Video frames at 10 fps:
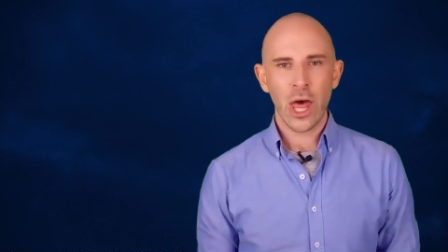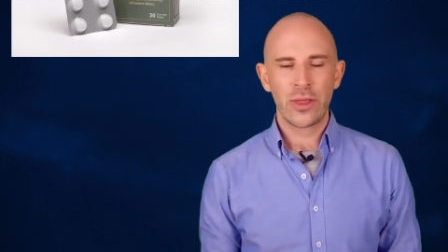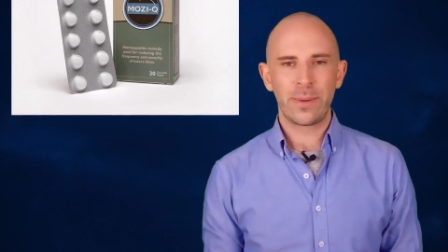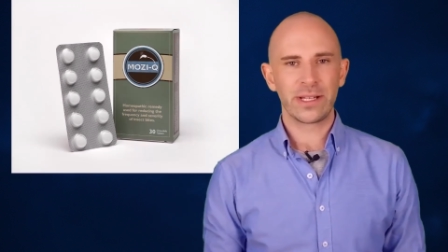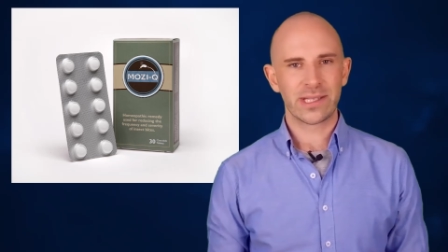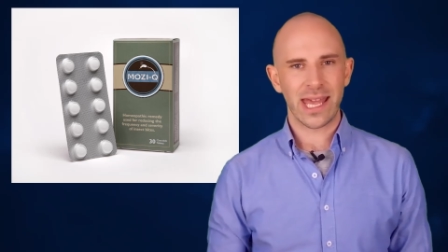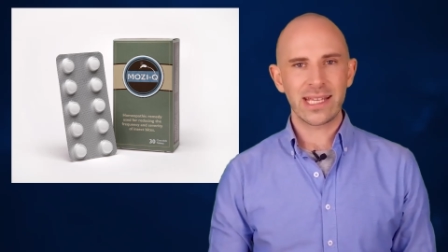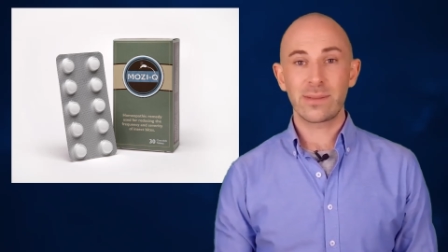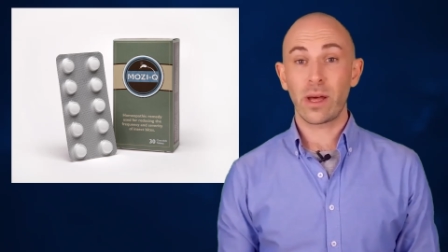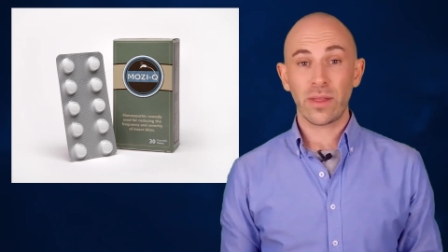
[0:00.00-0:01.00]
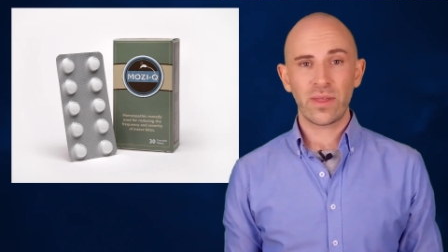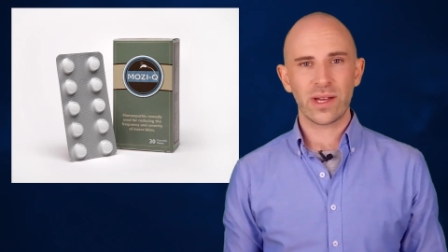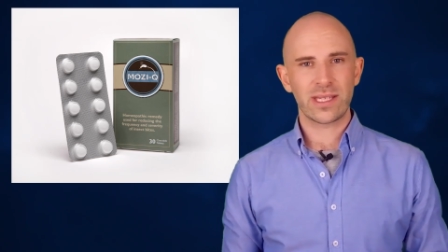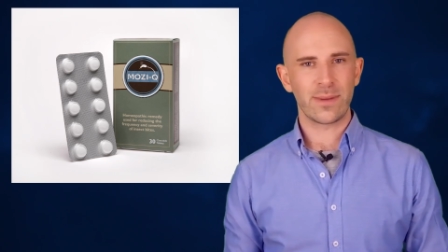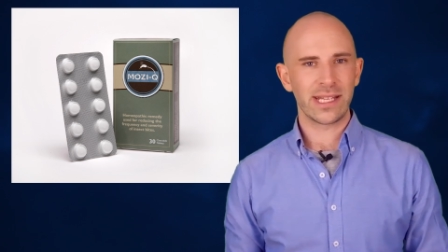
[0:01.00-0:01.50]
The pill takes about
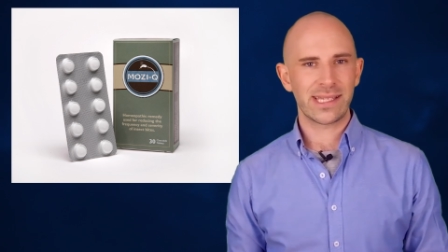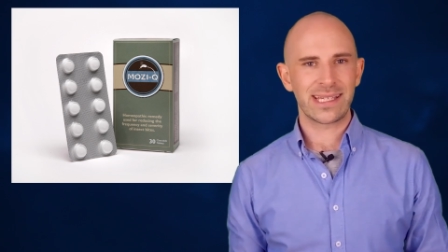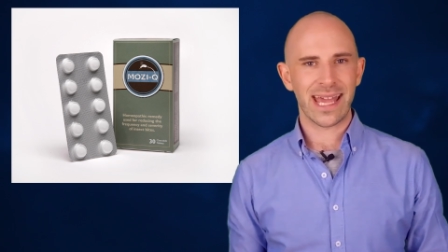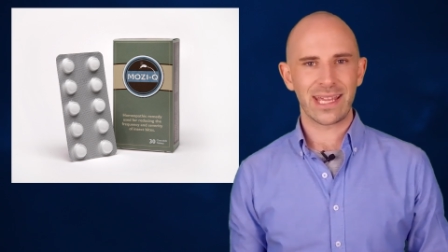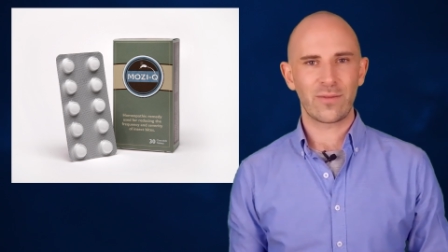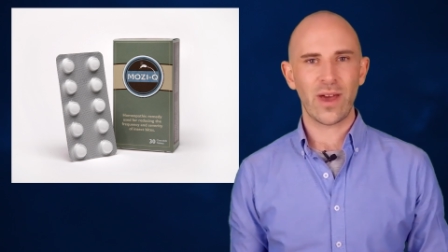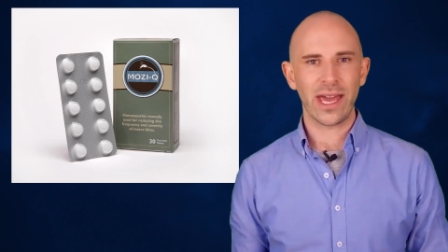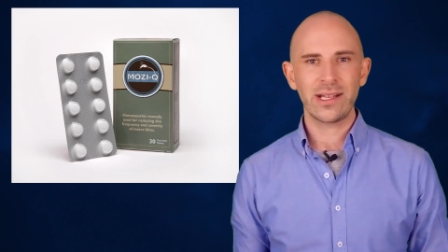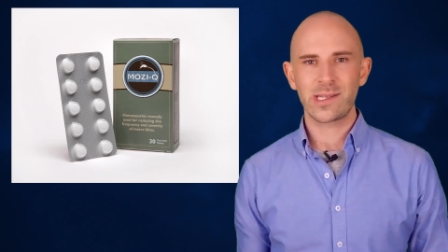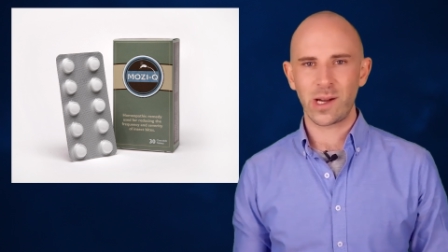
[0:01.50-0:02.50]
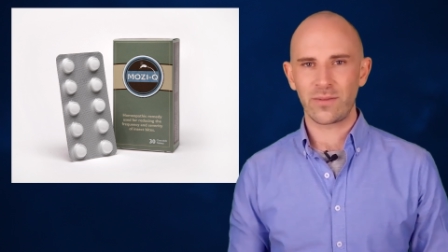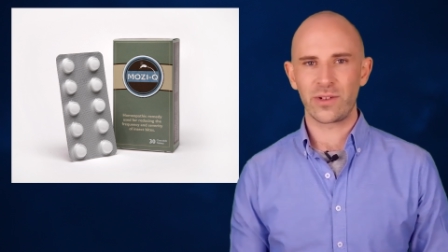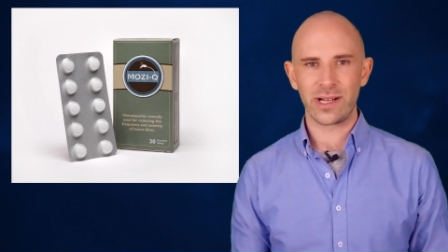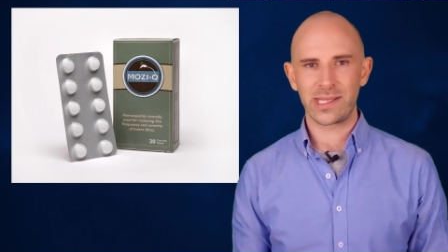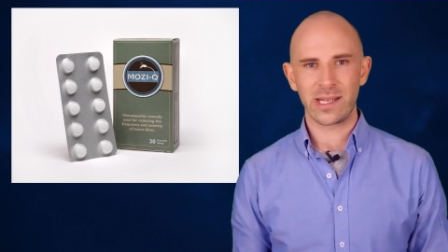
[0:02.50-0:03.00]
30 minutes to take effect
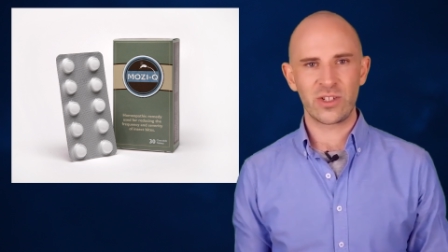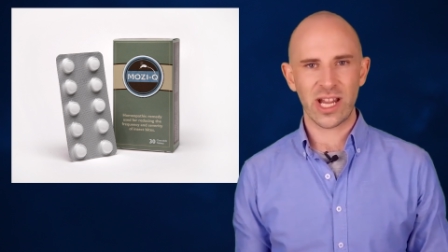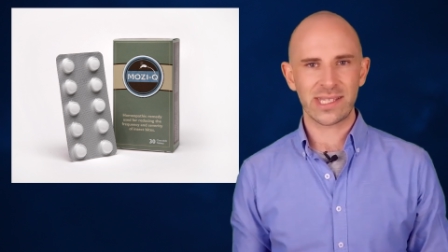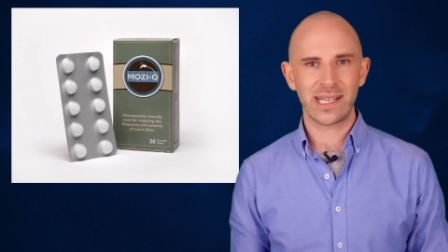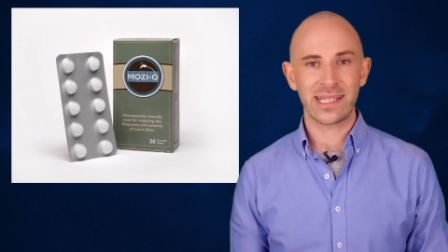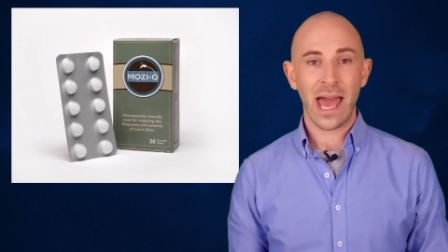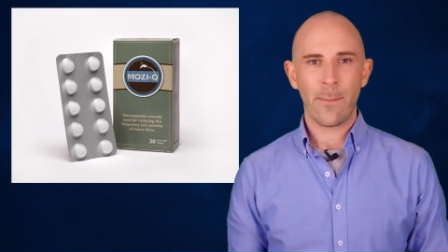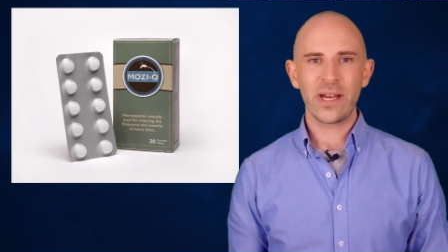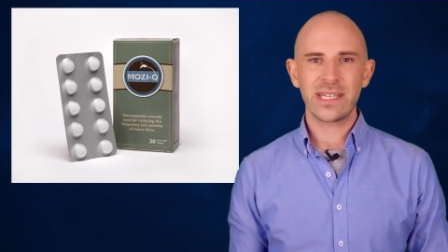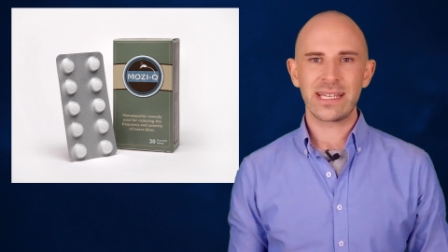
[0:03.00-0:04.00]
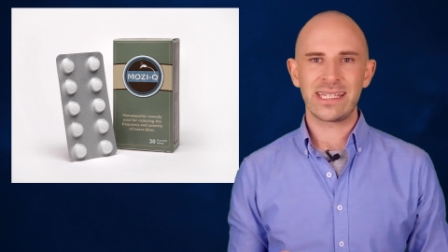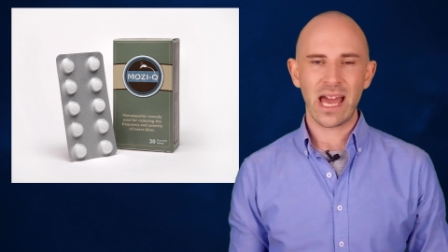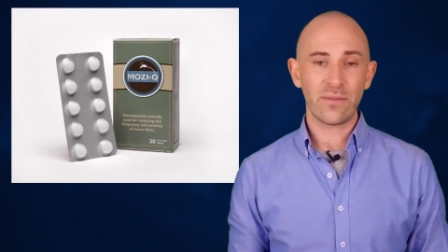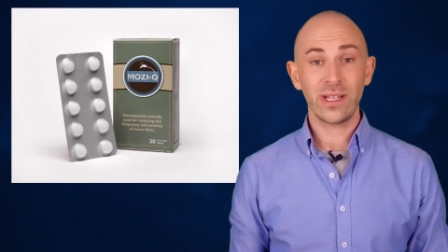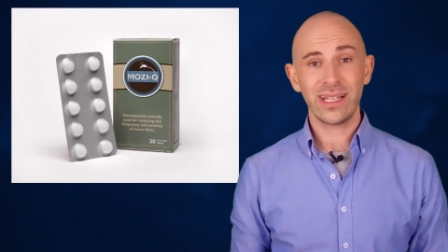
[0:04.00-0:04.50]
after it's ingested, but
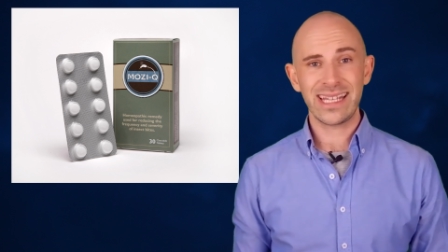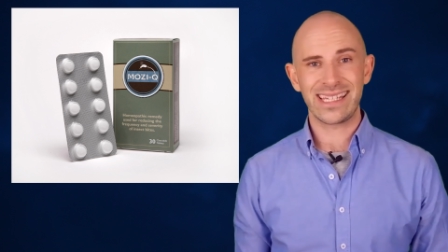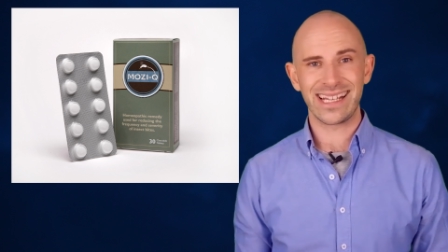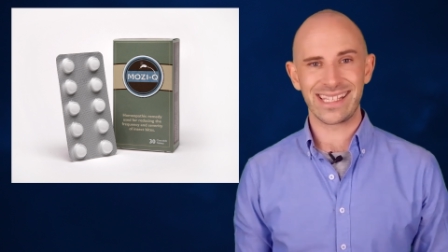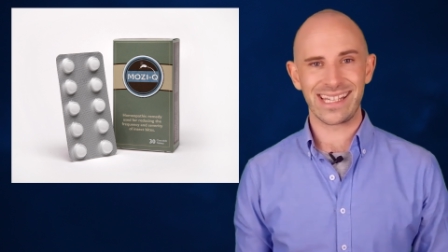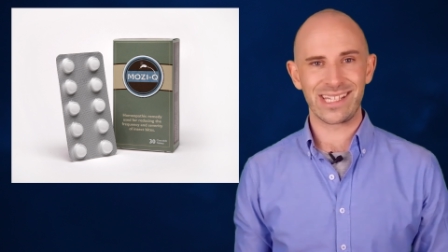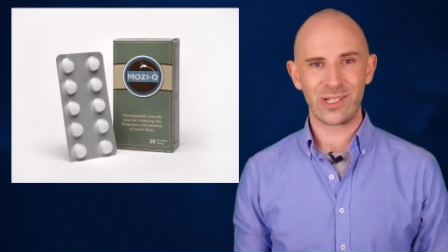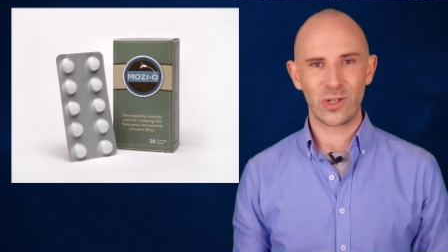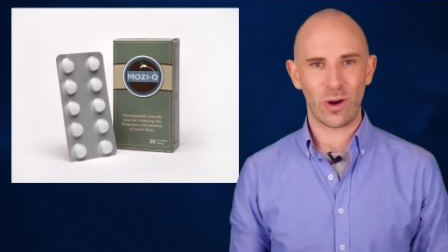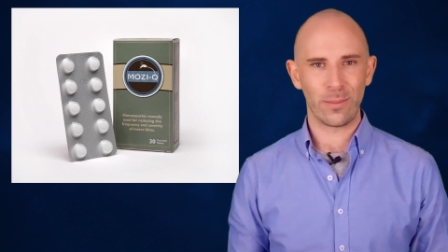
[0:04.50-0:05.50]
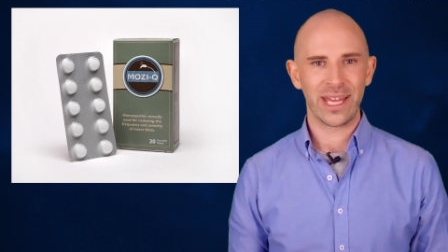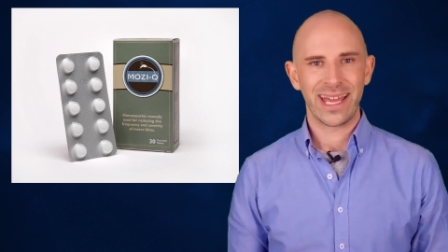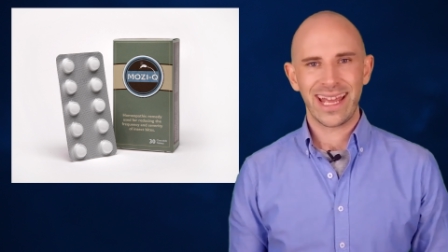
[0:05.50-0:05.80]
definitely does its job.